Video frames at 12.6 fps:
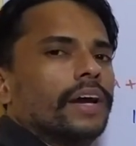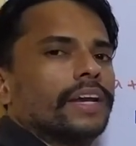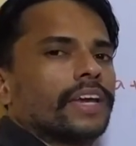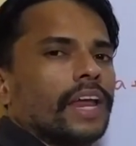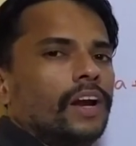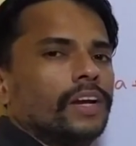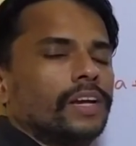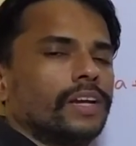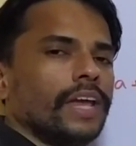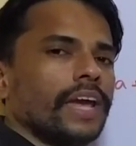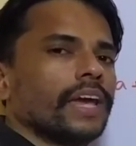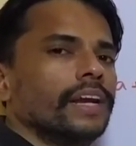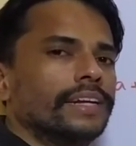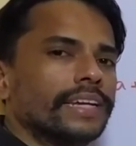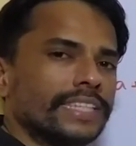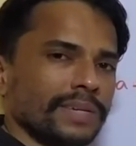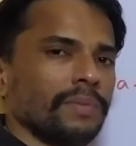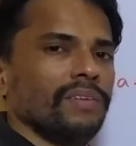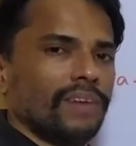it cannot take any
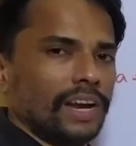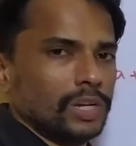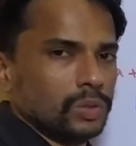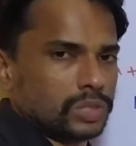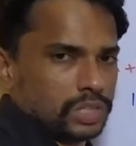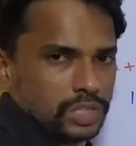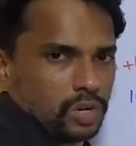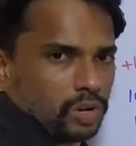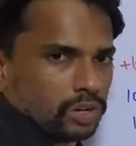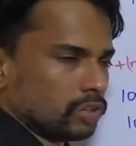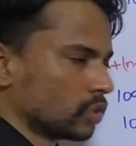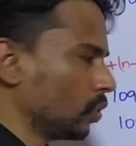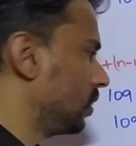decimal values, is it or not?